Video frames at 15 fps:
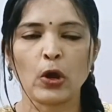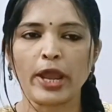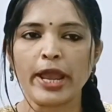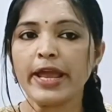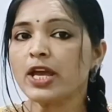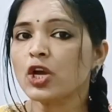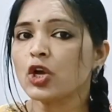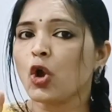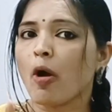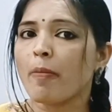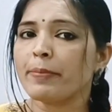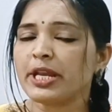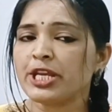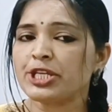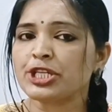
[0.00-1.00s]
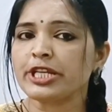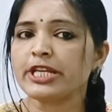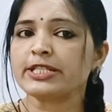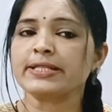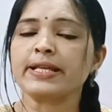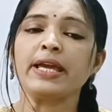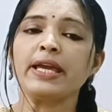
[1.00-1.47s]
Okay, combination
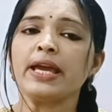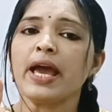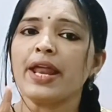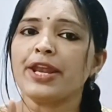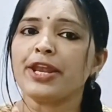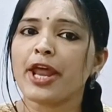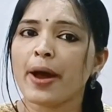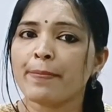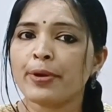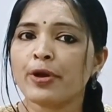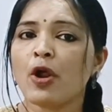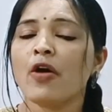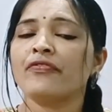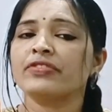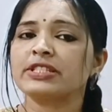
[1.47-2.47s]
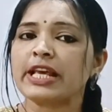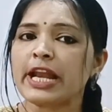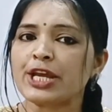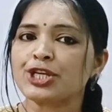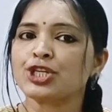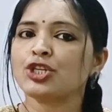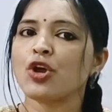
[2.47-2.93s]
is the number of
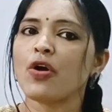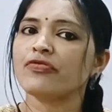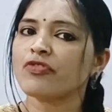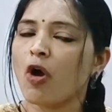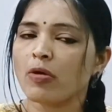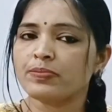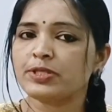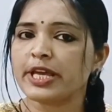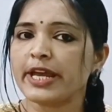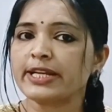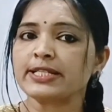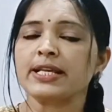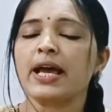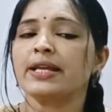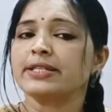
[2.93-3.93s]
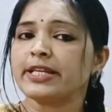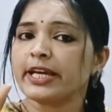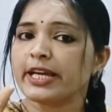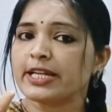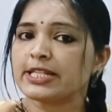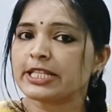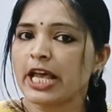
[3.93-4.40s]
selection of objects
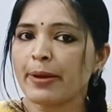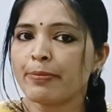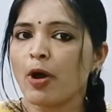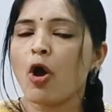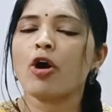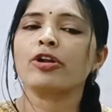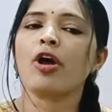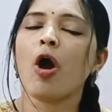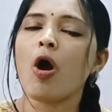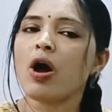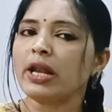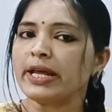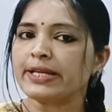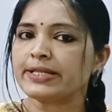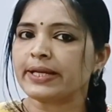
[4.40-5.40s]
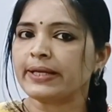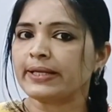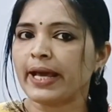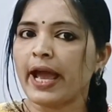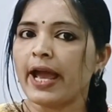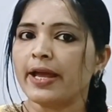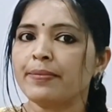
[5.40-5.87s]
taken some or all at
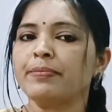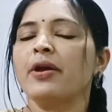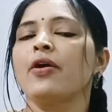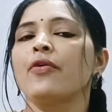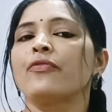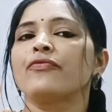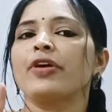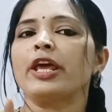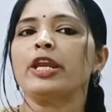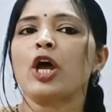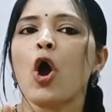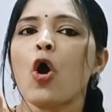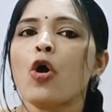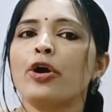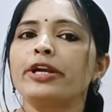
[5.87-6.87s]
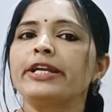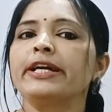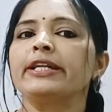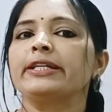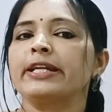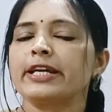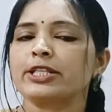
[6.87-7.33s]
a time when
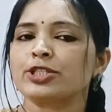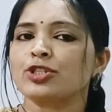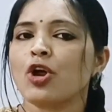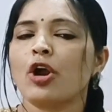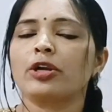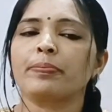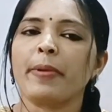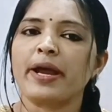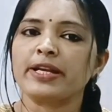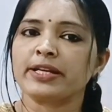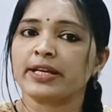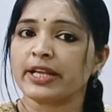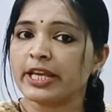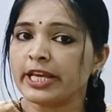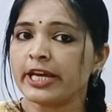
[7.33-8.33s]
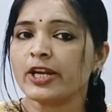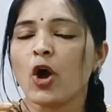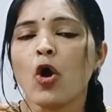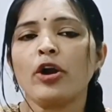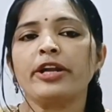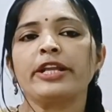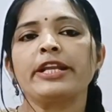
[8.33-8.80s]
order does not matter. Here
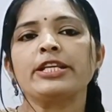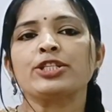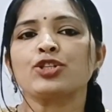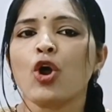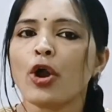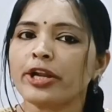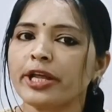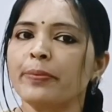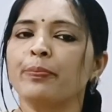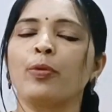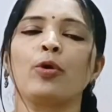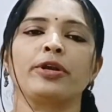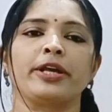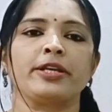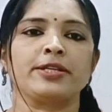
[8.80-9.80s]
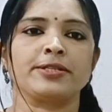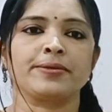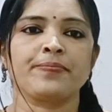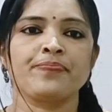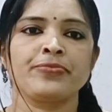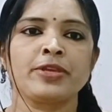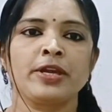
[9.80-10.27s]
order is not important.
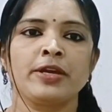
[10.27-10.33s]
